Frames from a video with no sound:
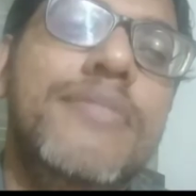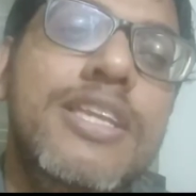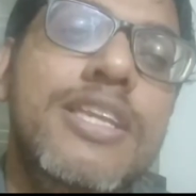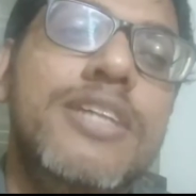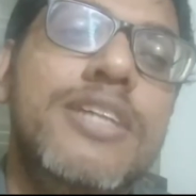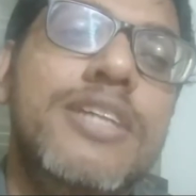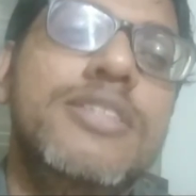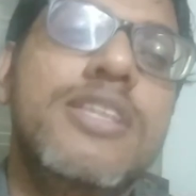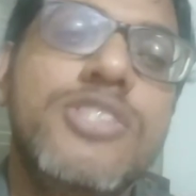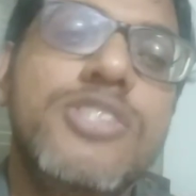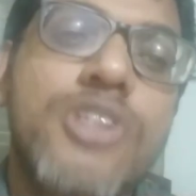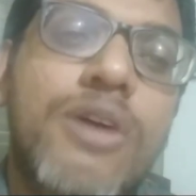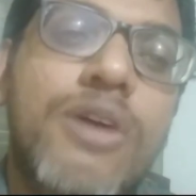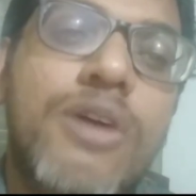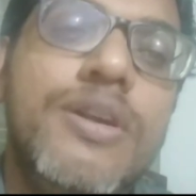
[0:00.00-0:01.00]
nurses,
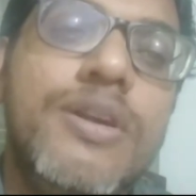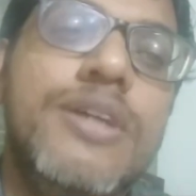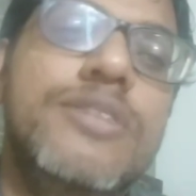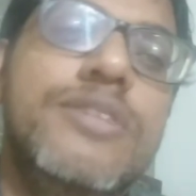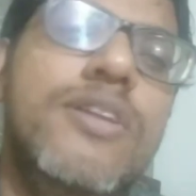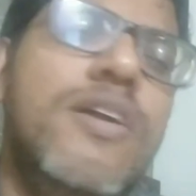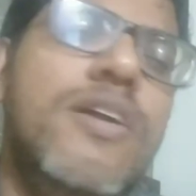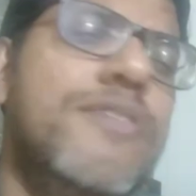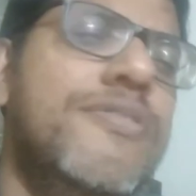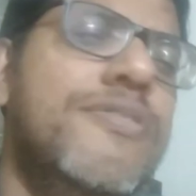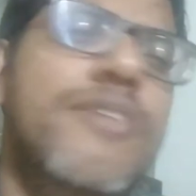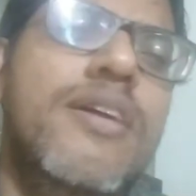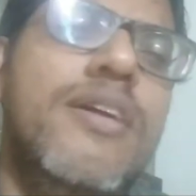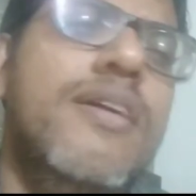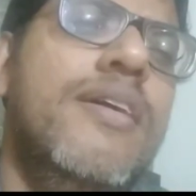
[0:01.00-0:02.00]
doctors. A lot of
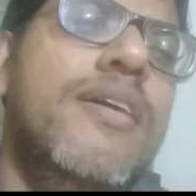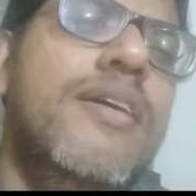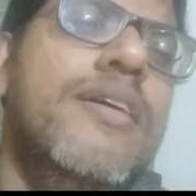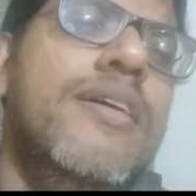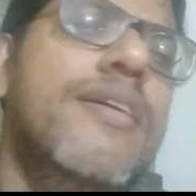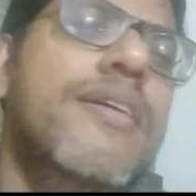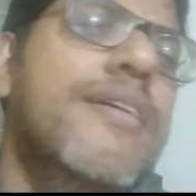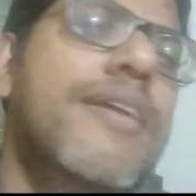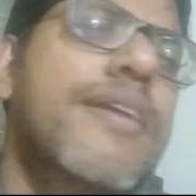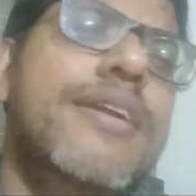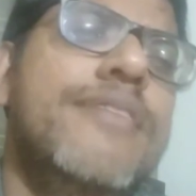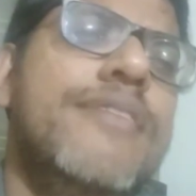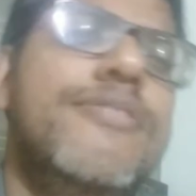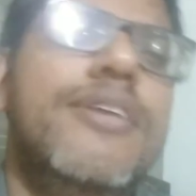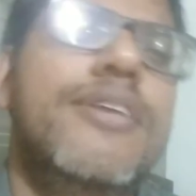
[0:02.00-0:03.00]
great
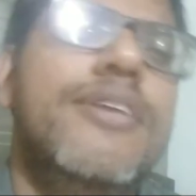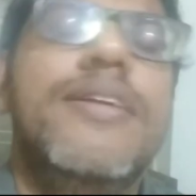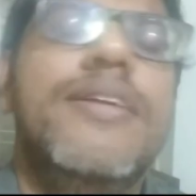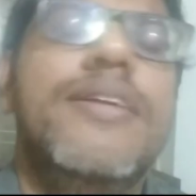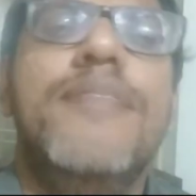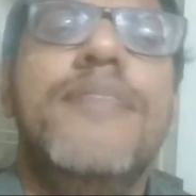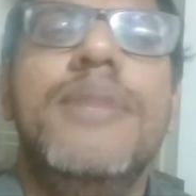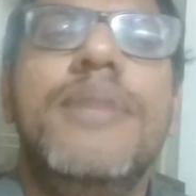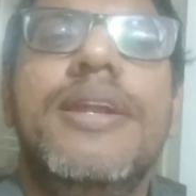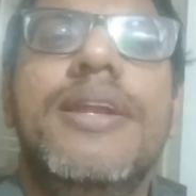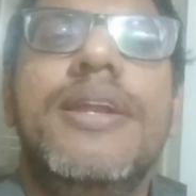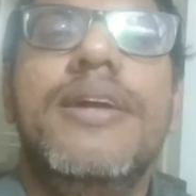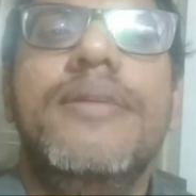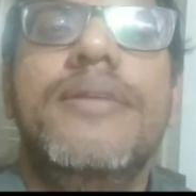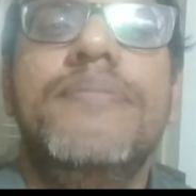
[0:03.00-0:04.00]
effort have been done.